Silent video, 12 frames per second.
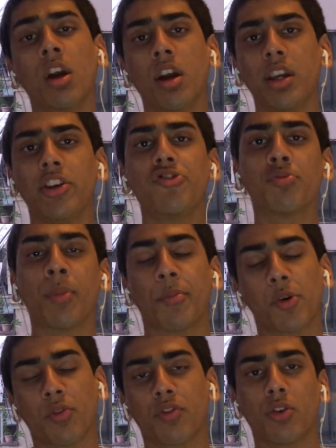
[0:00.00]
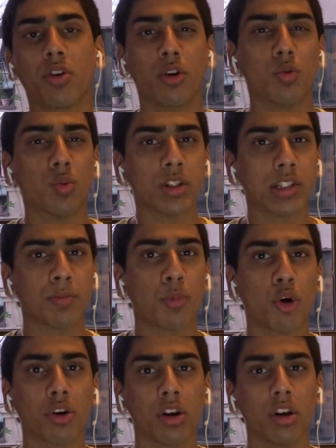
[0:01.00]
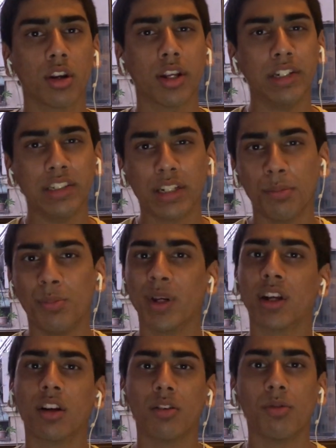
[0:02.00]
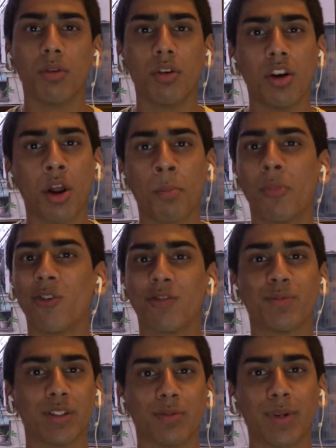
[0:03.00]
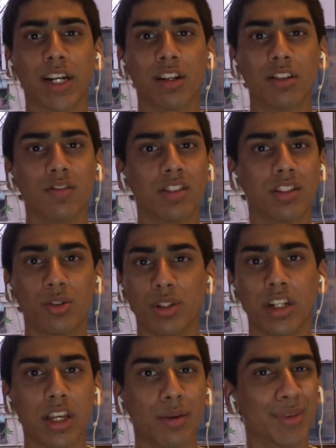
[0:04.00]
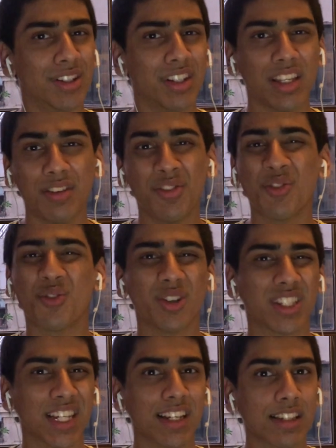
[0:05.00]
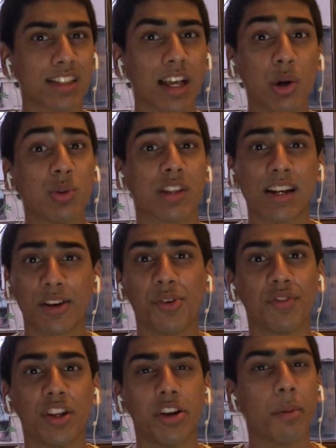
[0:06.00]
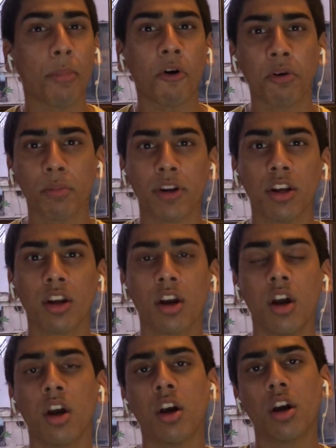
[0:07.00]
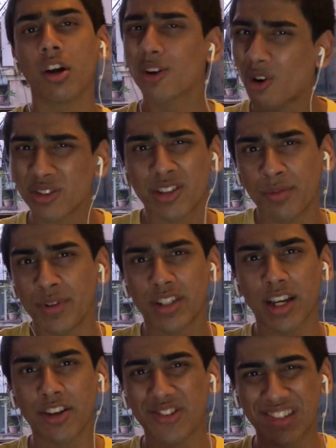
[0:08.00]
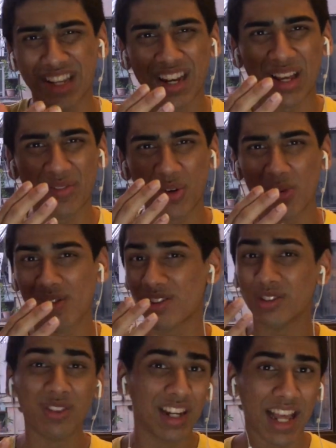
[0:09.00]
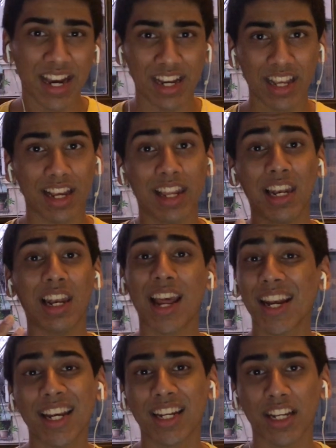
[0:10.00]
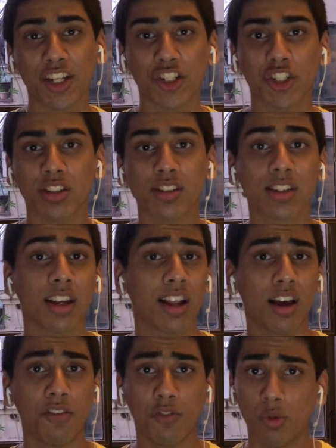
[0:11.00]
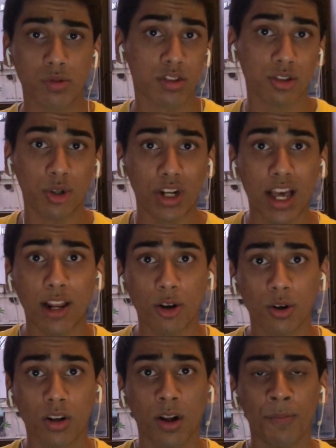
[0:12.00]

Each member of your crew is important and can bring a number of perspectives to the table, even for things outside of their department. Costume designers can have notes on lighting, and lighting technicians can have notes on dialogue.